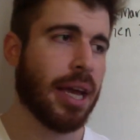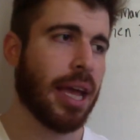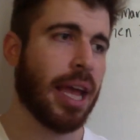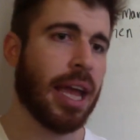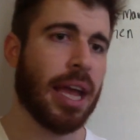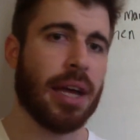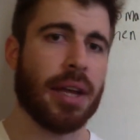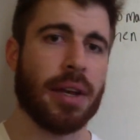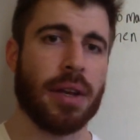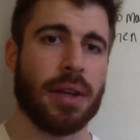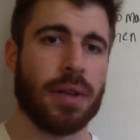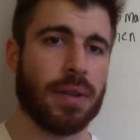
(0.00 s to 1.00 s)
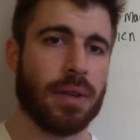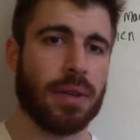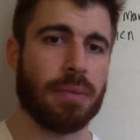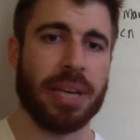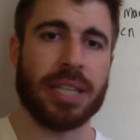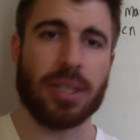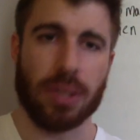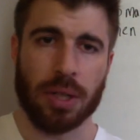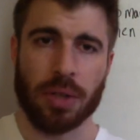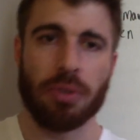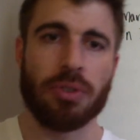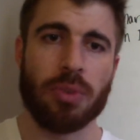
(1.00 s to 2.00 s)
and basically
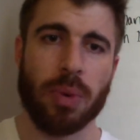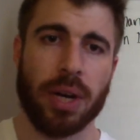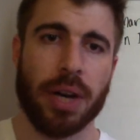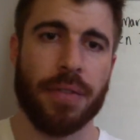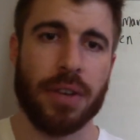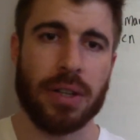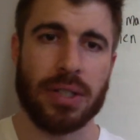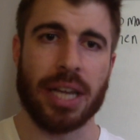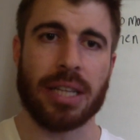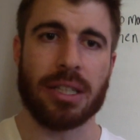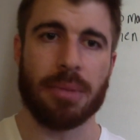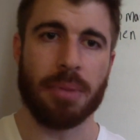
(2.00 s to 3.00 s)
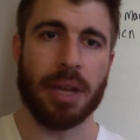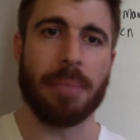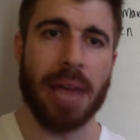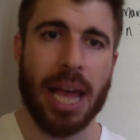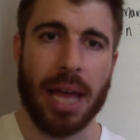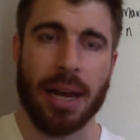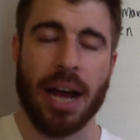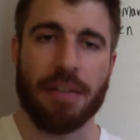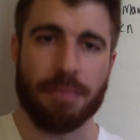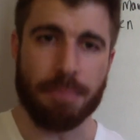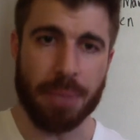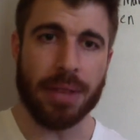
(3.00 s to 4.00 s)
lose what it feels like to be a man.
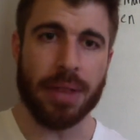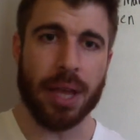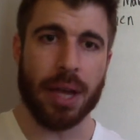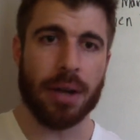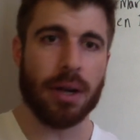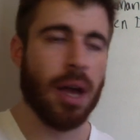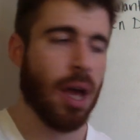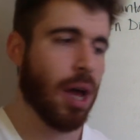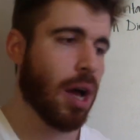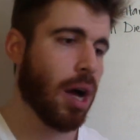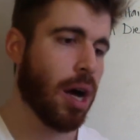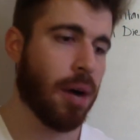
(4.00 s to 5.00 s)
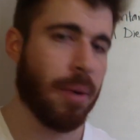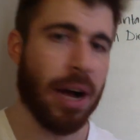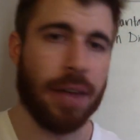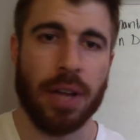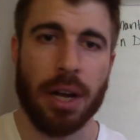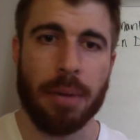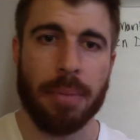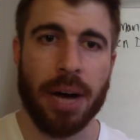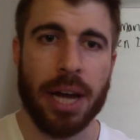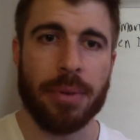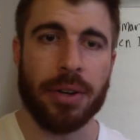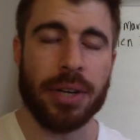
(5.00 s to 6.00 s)
I've been there. Uh, I've done a
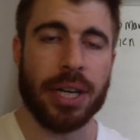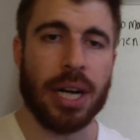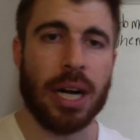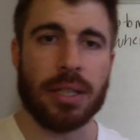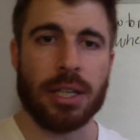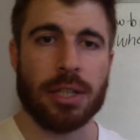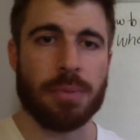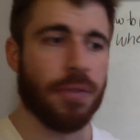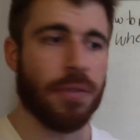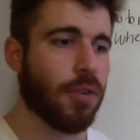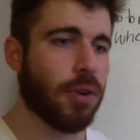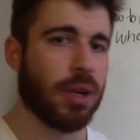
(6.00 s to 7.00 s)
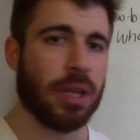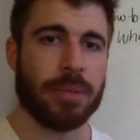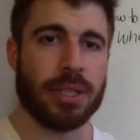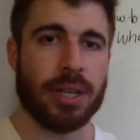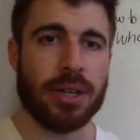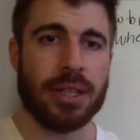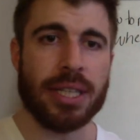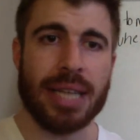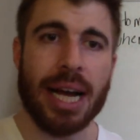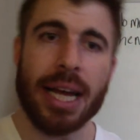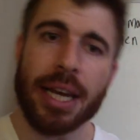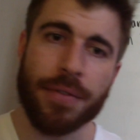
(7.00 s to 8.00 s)
bodybuilding contest before. Let me tell you, the
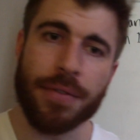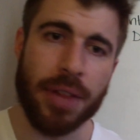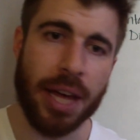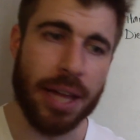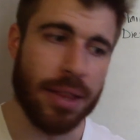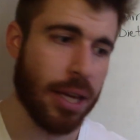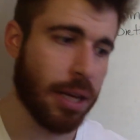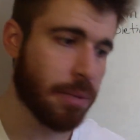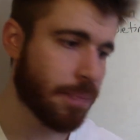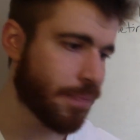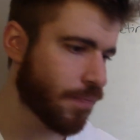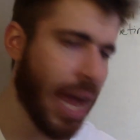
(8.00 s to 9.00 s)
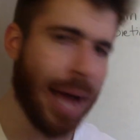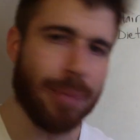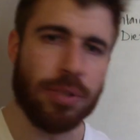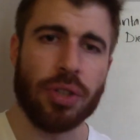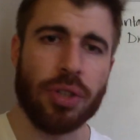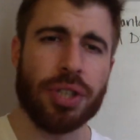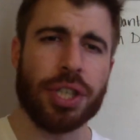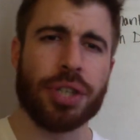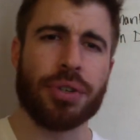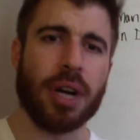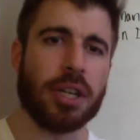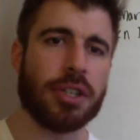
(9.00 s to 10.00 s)
dieting for that thing absolutely
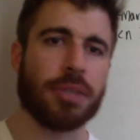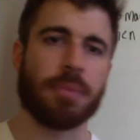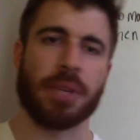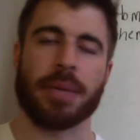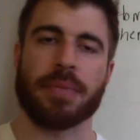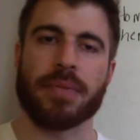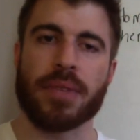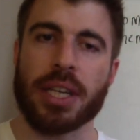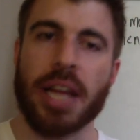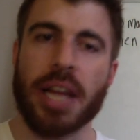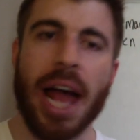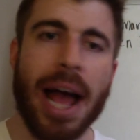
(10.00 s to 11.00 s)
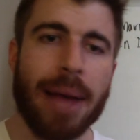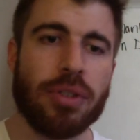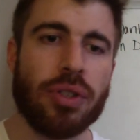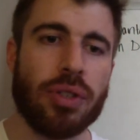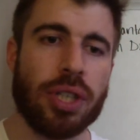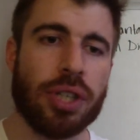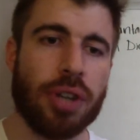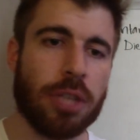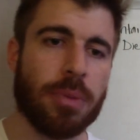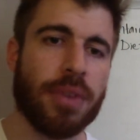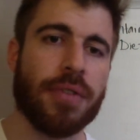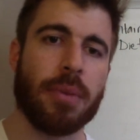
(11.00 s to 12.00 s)
crushed me. Absolutely
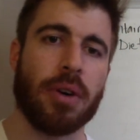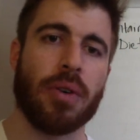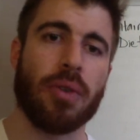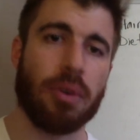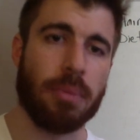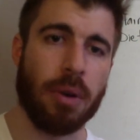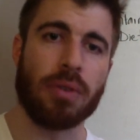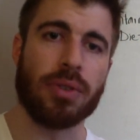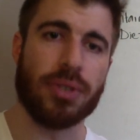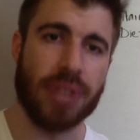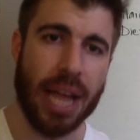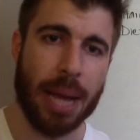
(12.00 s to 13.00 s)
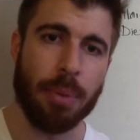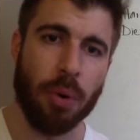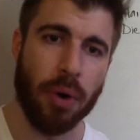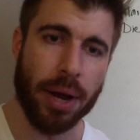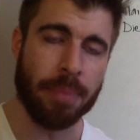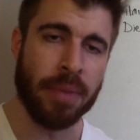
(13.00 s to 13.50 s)
crushed me from a hormonal standpoint.